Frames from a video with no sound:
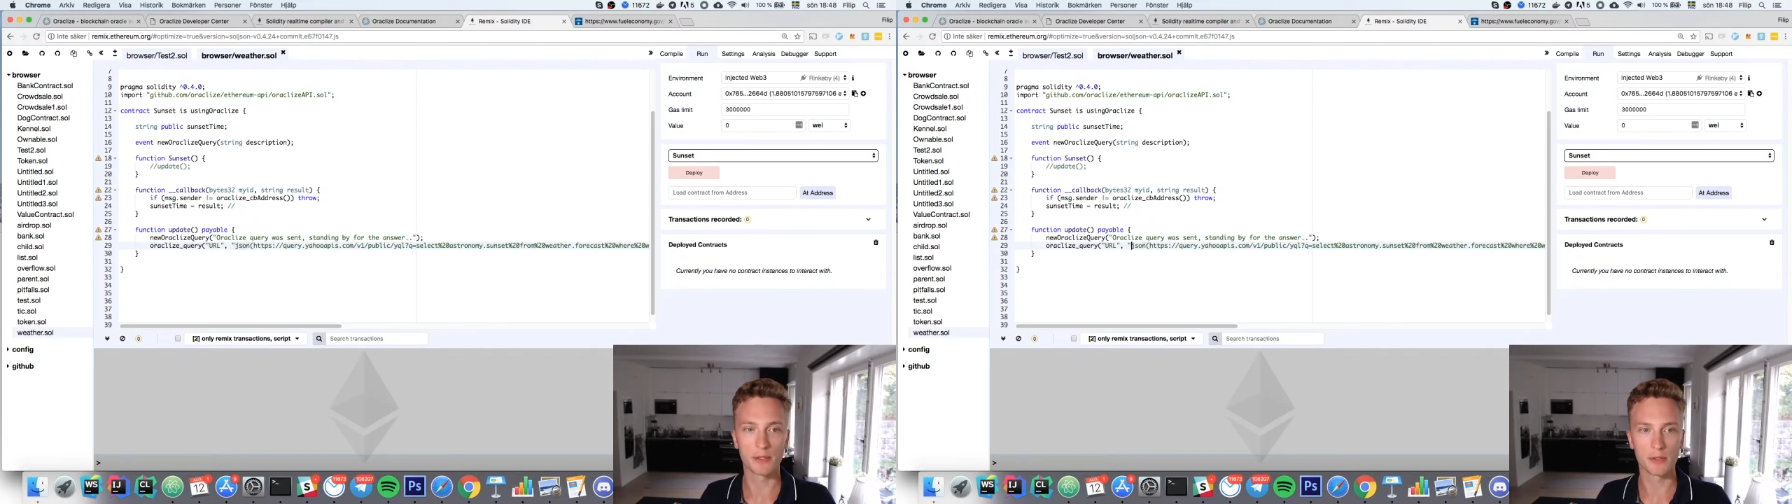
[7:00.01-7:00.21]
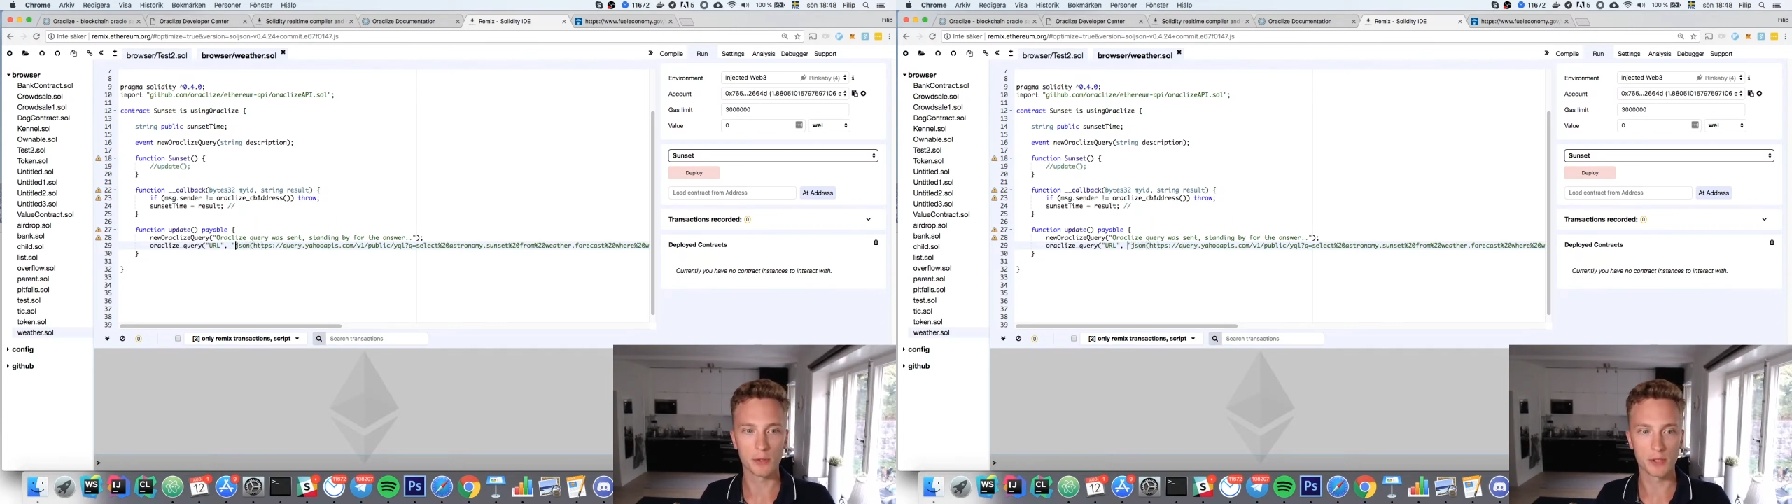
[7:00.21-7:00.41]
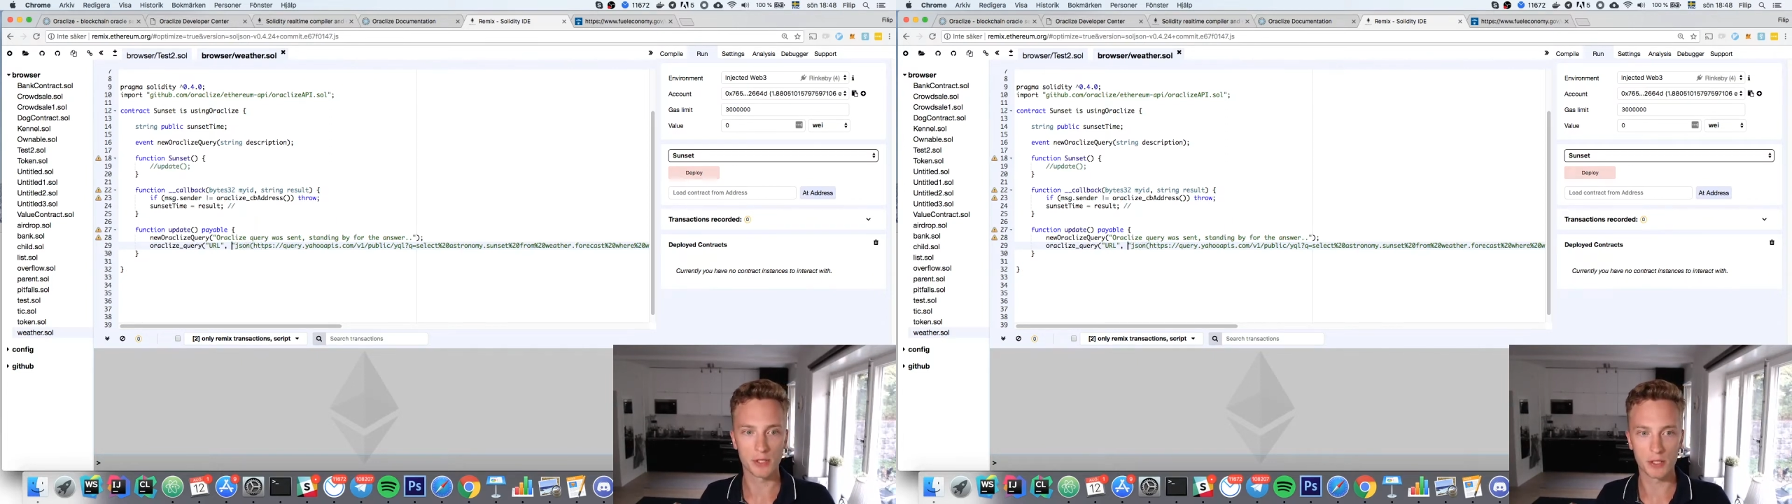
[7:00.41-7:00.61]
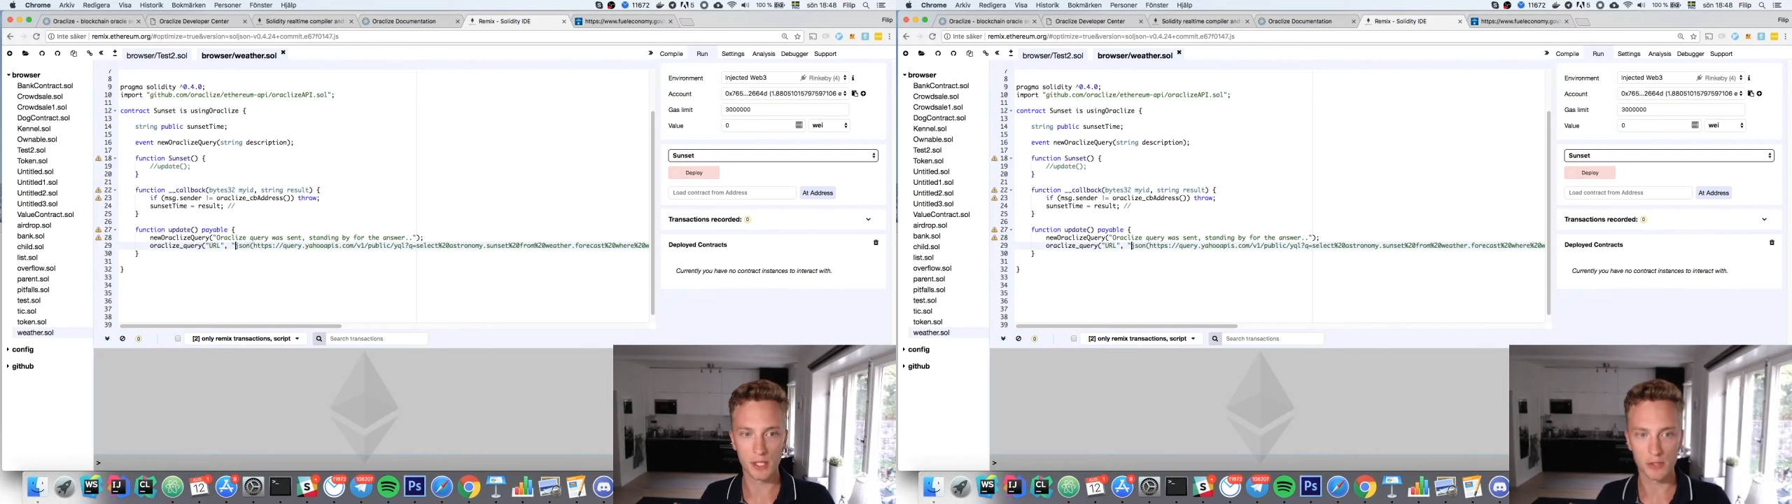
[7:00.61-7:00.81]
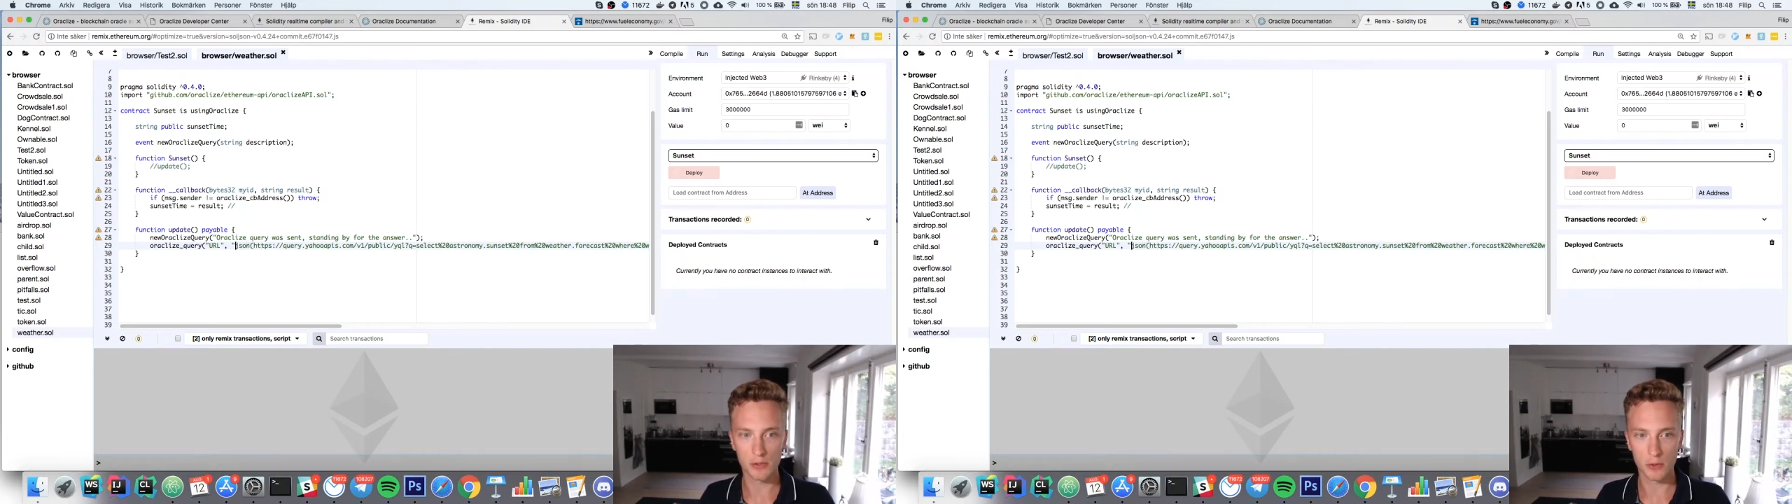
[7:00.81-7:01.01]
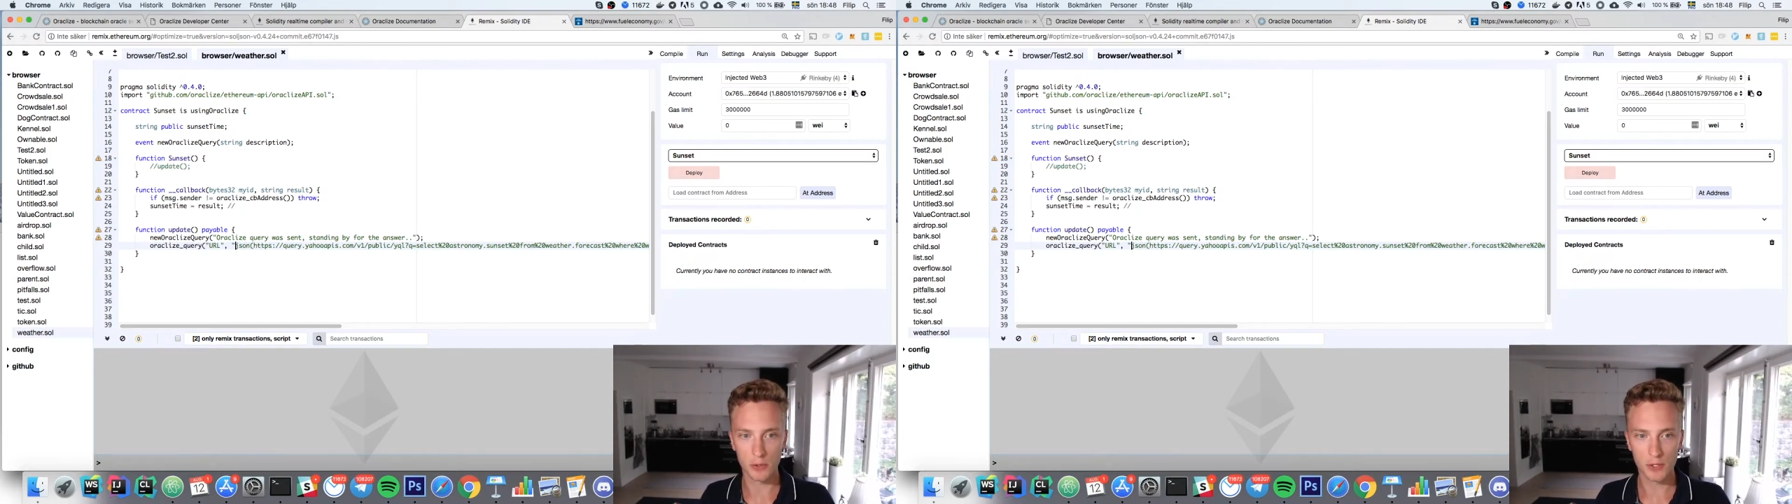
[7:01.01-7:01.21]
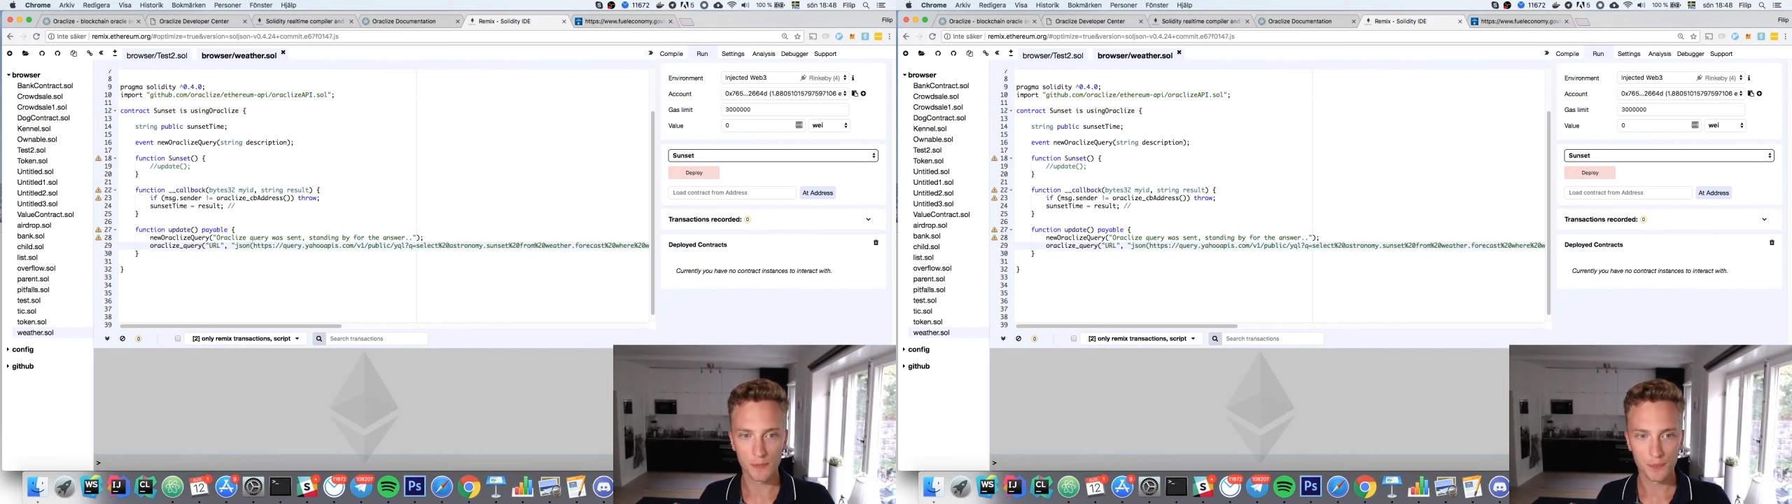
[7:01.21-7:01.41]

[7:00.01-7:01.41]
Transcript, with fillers: source, it's a JSON source.